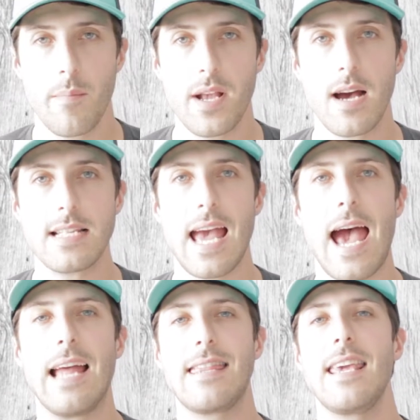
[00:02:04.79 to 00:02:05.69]
Because
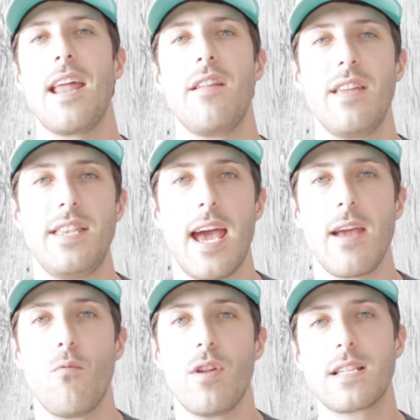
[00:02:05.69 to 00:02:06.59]
at the end of the
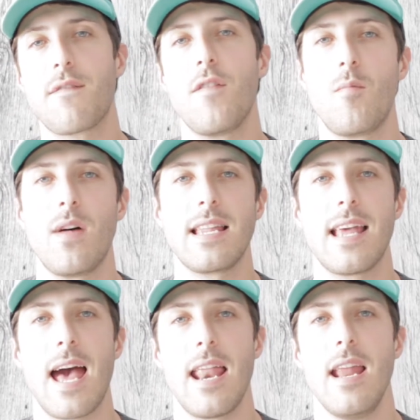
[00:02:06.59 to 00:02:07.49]
day, what is a film like
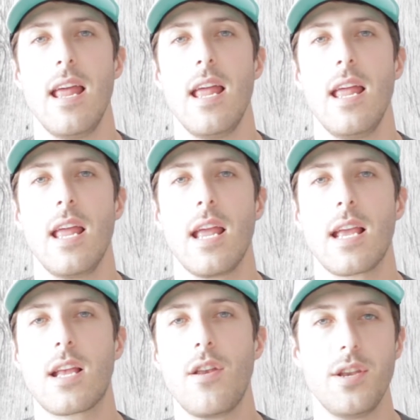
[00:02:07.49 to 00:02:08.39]
that
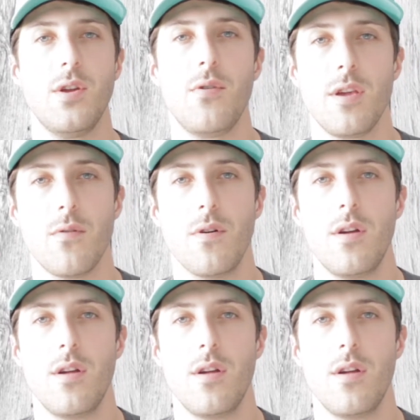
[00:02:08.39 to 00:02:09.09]
going to do to you?